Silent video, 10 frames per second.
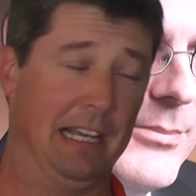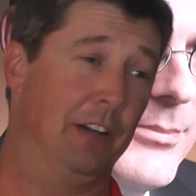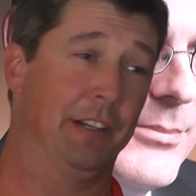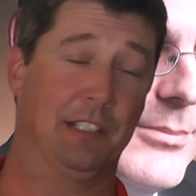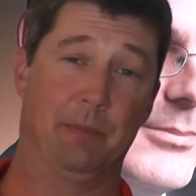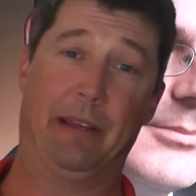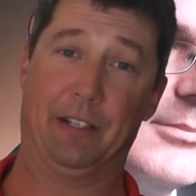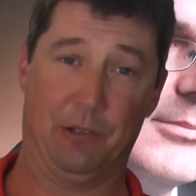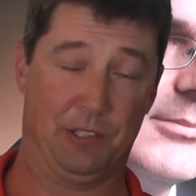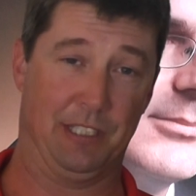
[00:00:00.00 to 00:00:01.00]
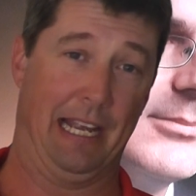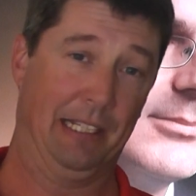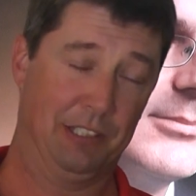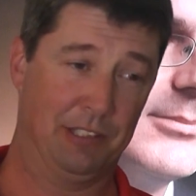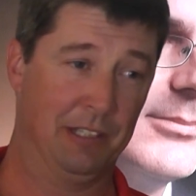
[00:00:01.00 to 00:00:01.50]
Not only does it make no
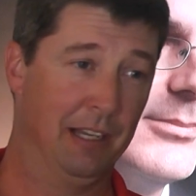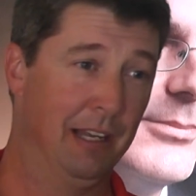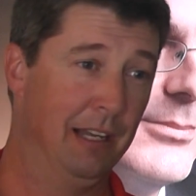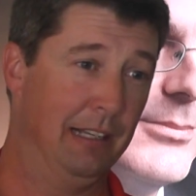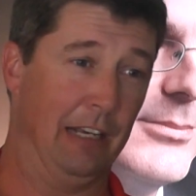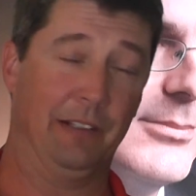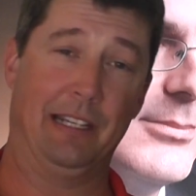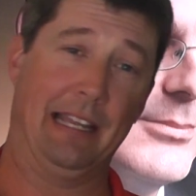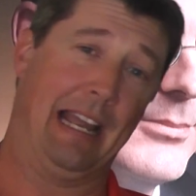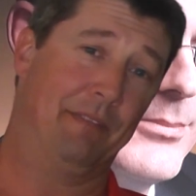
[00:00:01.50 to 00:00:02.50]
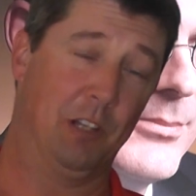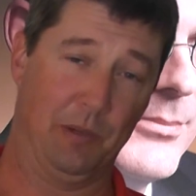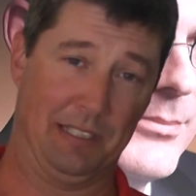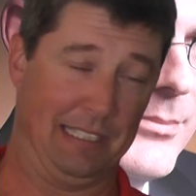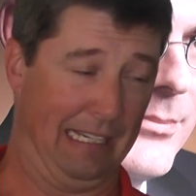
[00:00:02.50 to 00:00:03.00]
sense, not only did they have no
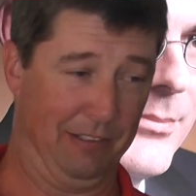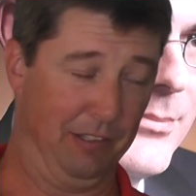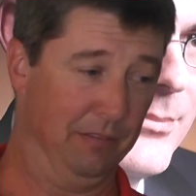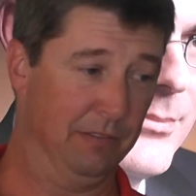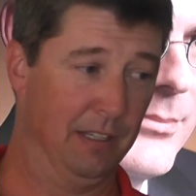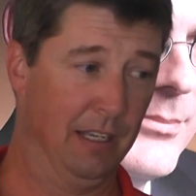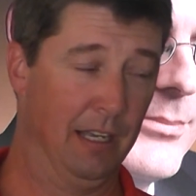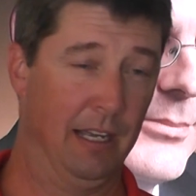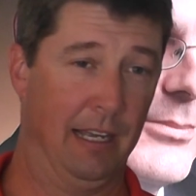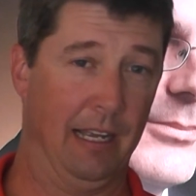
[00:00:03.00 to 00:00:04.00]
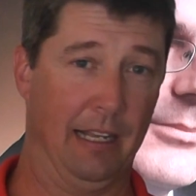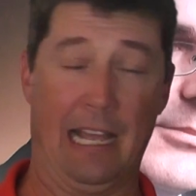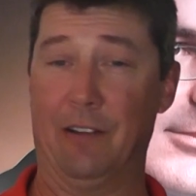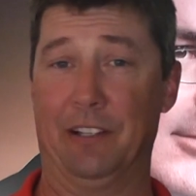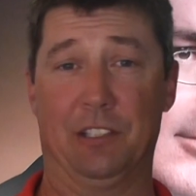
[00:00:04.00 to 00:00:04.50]
incentive,
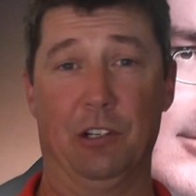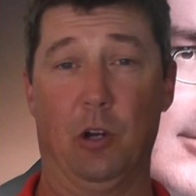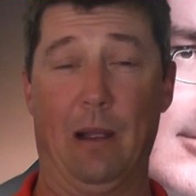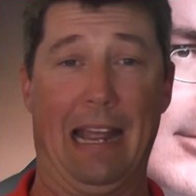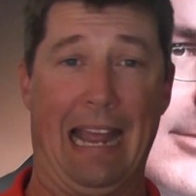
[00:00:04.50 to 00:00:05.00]
not only is there no